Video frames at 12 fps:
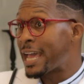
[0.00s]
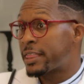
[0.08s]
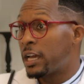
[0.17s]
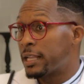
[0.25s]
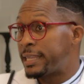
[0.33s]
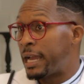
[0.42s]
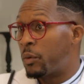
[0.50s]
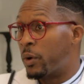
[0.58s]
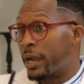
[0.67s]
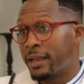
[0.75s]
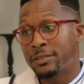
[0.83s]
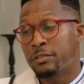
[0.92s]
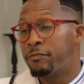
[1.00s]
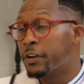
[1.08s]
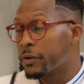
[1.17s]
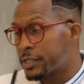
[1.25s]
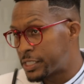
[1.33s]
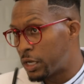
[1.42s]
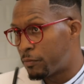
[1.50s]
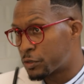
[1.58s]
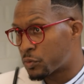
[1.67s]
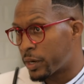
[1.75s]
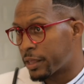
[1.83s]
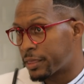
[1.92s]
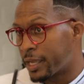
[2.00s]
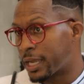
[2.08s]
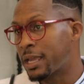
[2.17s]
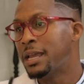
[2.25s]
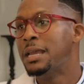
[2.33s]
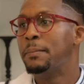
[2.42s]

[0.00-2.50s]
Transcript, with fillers: I thought that way. It was a very selfish way to think